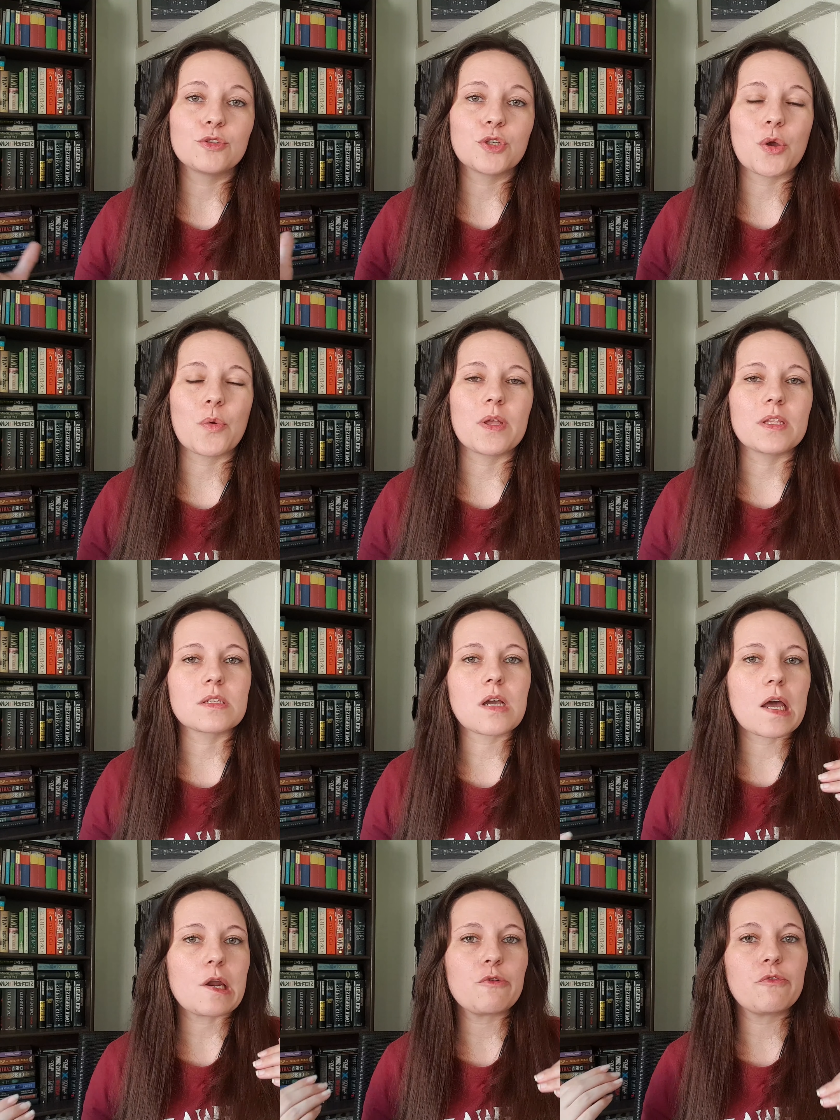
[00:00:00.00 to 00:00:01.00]
So it's
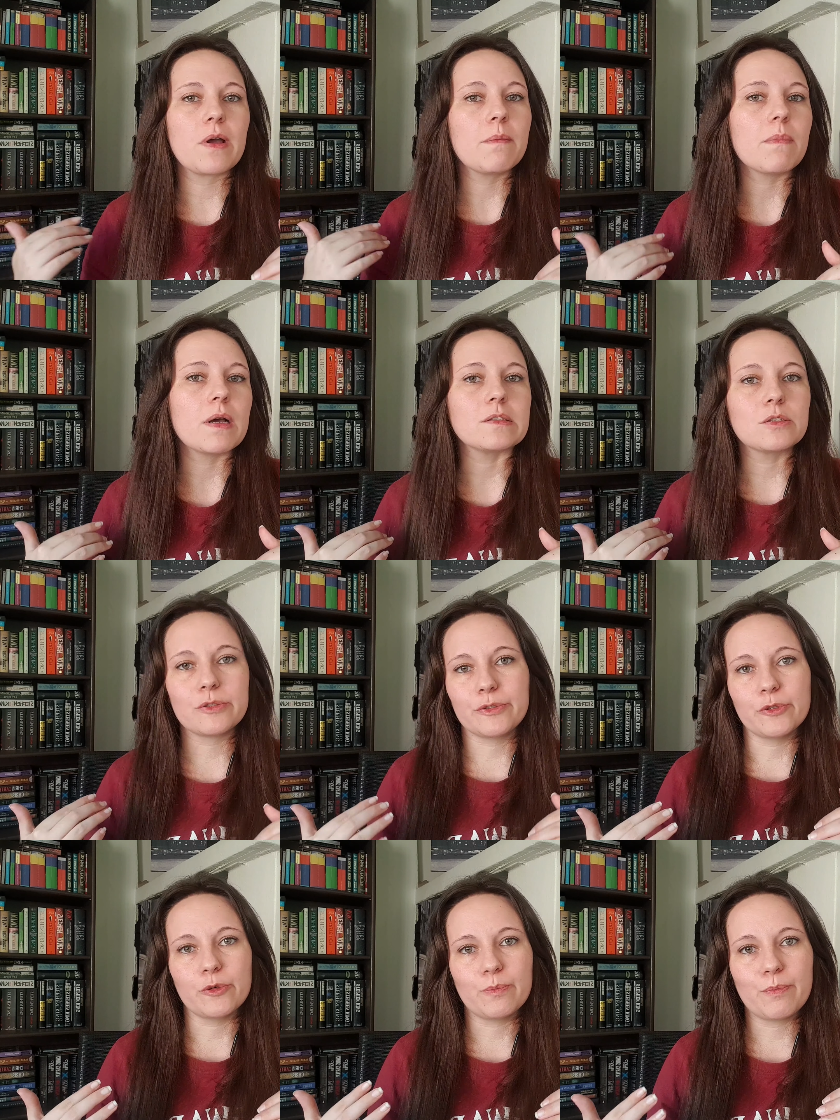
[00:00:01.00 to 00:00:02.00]
kind of a must to
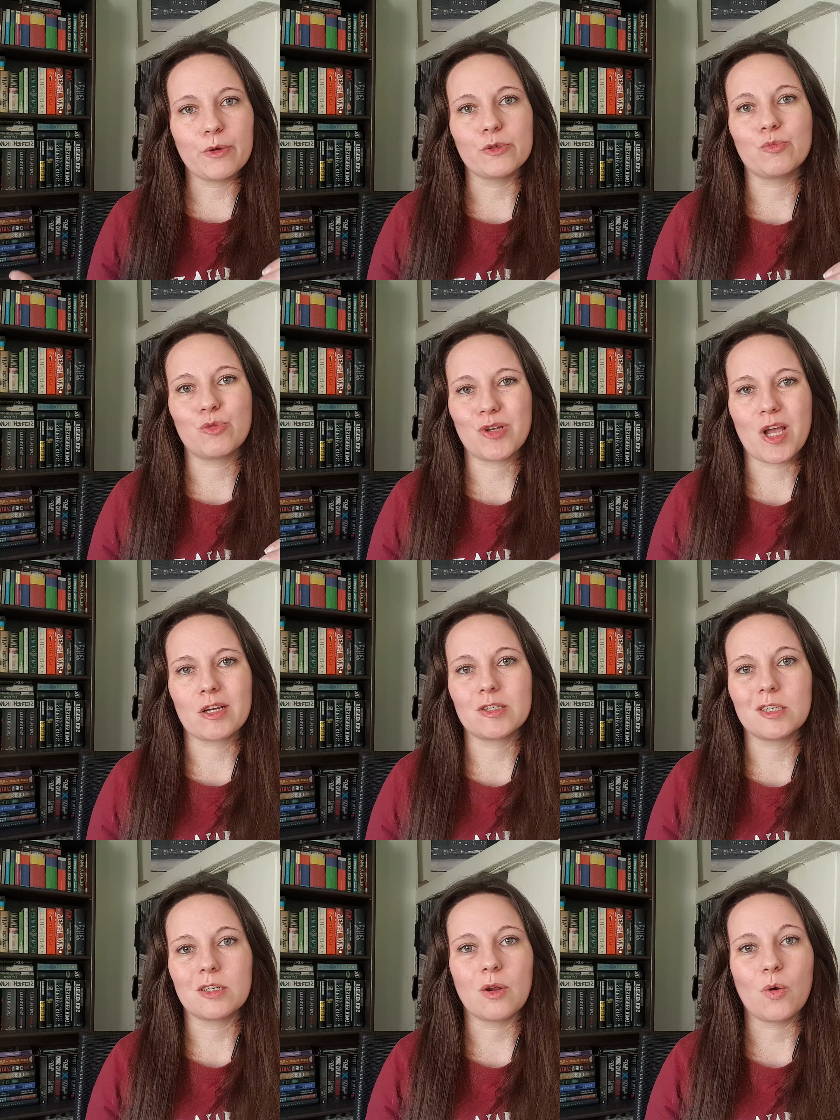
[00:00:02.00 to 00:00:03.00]
do
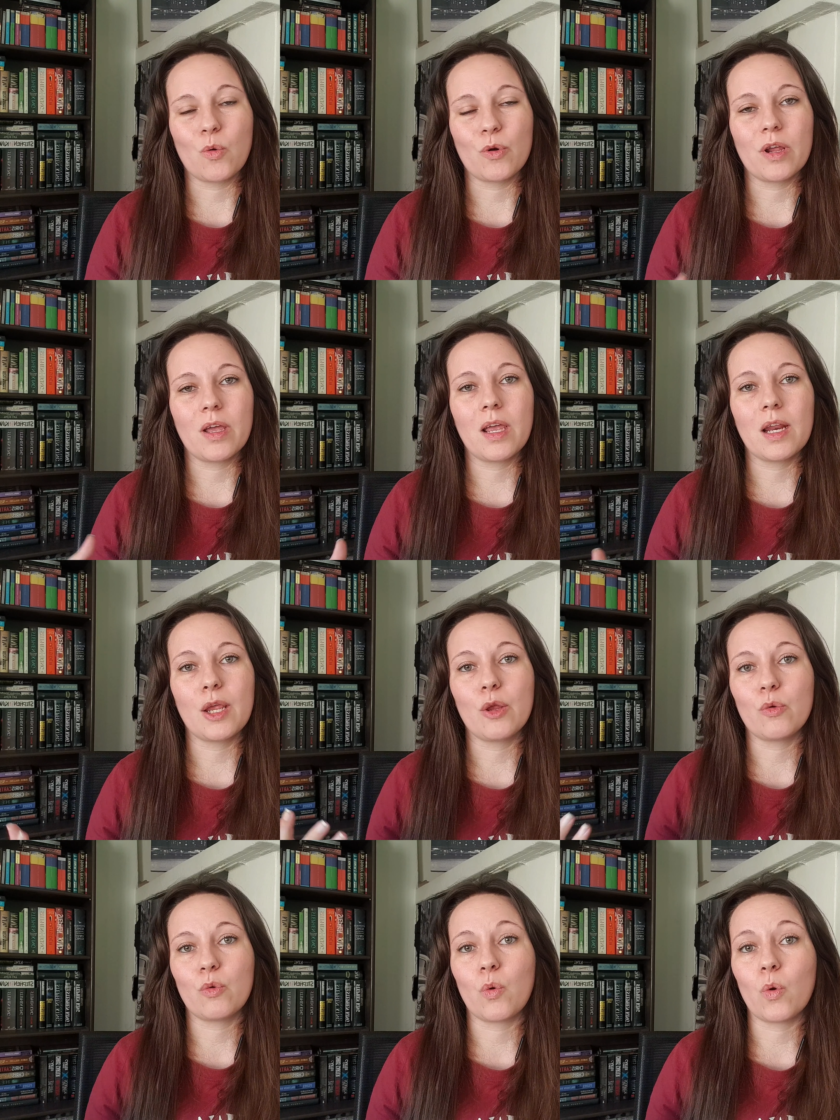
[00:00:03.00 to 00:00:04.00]
post-production on any
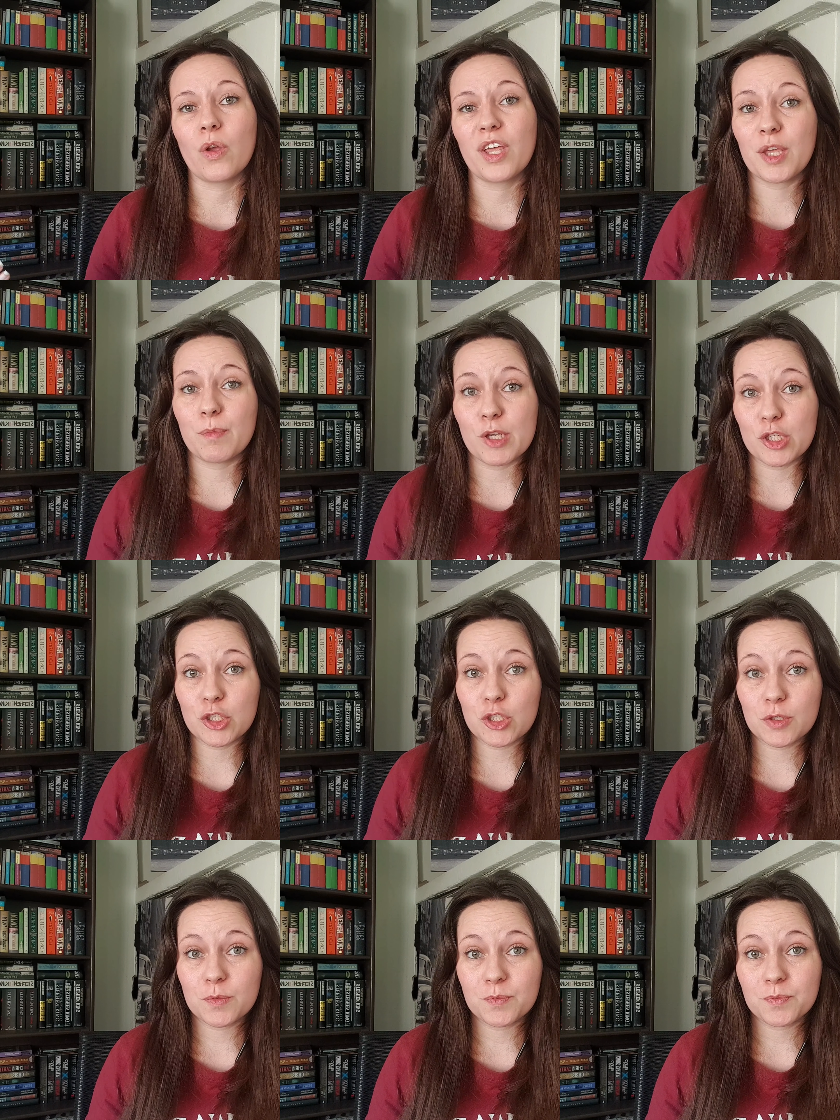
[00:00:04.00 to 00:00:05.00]
RAW image.